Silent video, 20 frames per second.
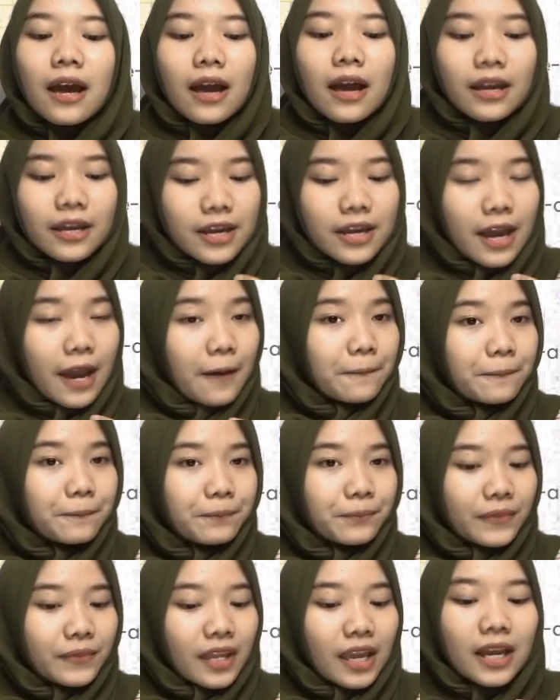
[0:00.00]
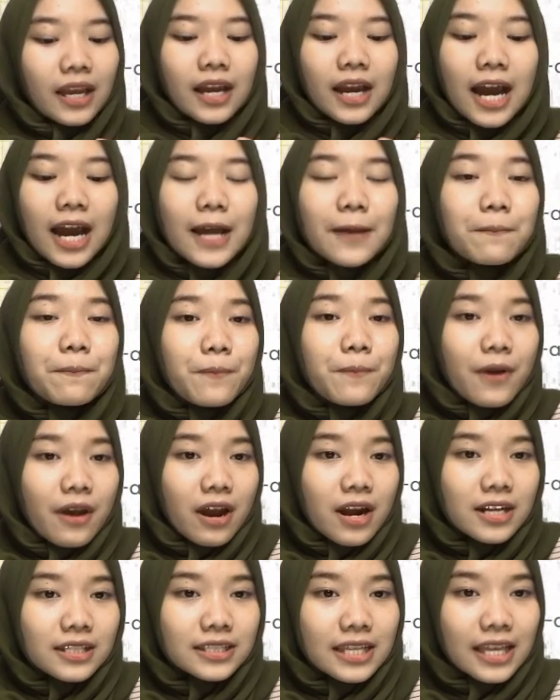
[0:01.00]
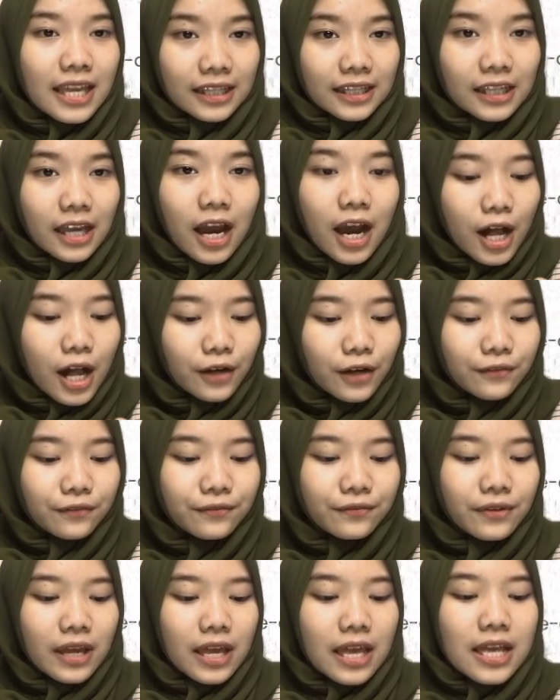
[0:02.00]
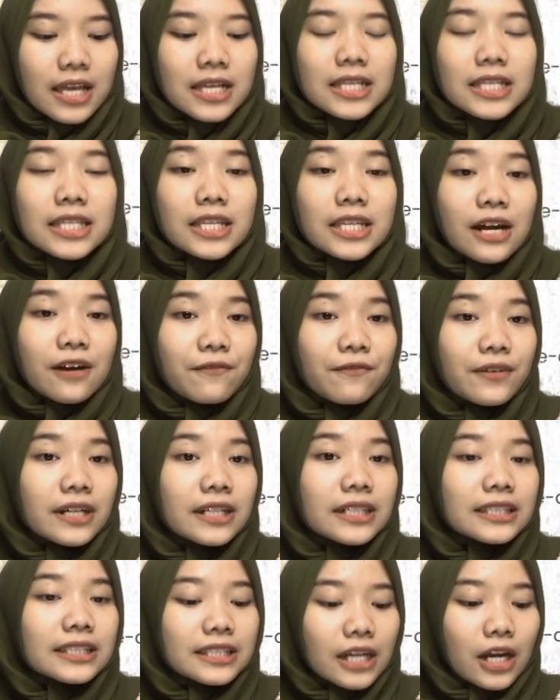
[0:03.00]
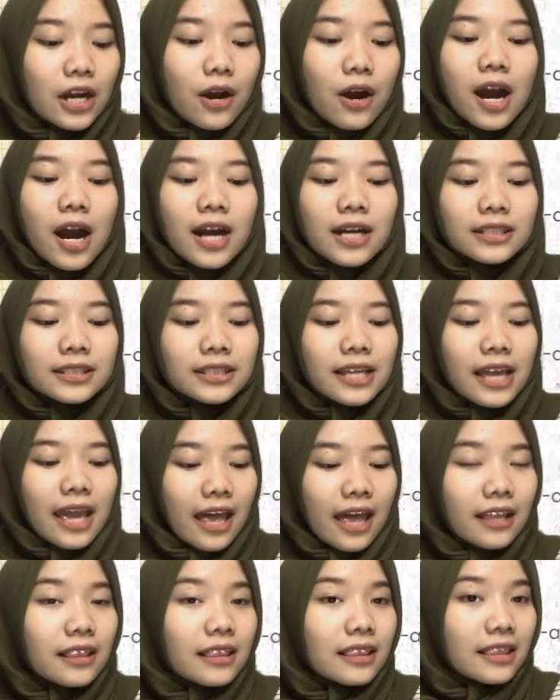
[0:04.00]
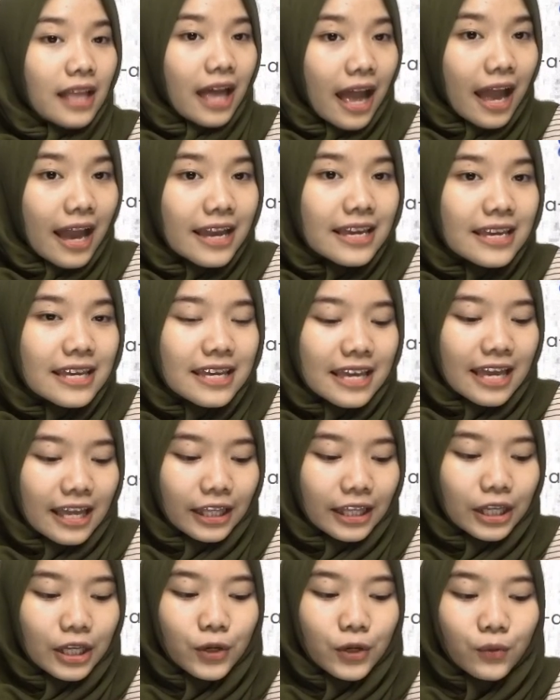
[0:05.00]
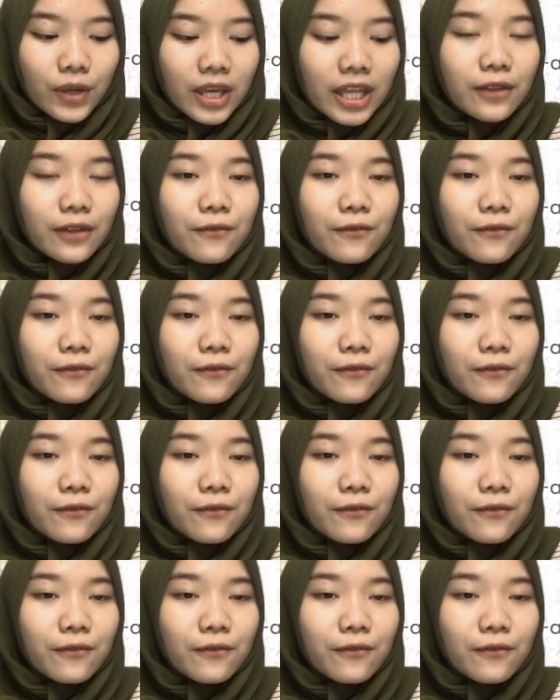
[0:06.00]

game. Cut pairs in half. Shuffle the cards and lie in grid